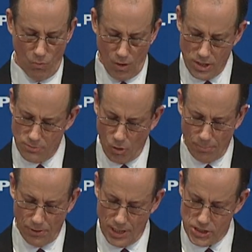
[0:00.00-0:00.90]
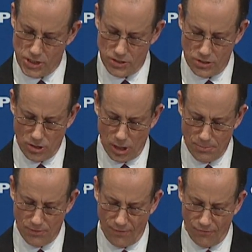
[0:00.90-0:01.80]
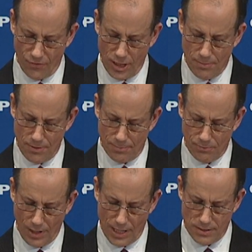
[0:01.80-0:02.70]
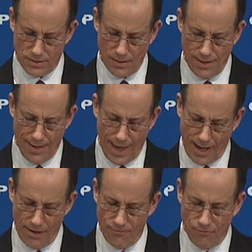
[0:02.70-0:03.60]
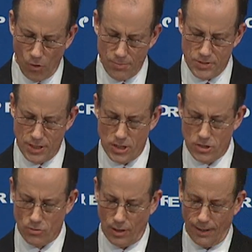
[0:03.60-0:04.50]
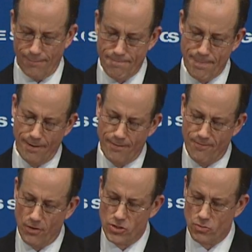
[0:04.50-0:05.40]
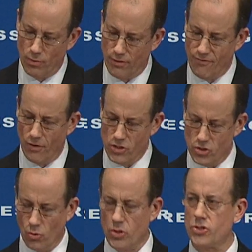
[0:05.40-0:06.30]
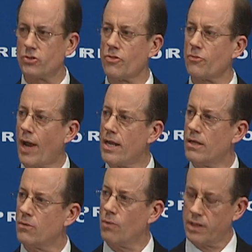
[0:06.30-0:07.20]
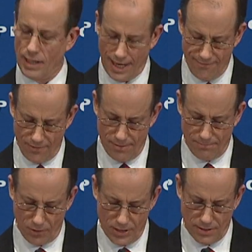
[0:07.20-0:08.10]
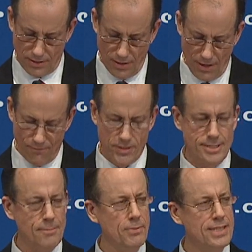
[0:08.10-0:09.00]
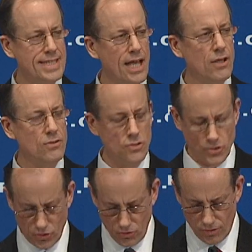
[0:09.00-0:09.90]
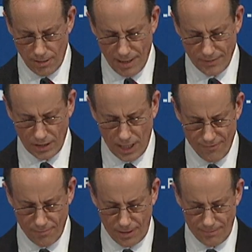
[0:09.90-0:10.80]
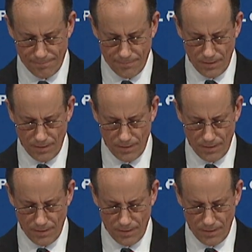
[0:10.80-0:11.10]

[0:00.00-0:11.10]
What is more pernicious in terms of a freedom of the press and an informed citizenry? the very, when the very sources are threatened with life in prison for simply telling the truth about the government.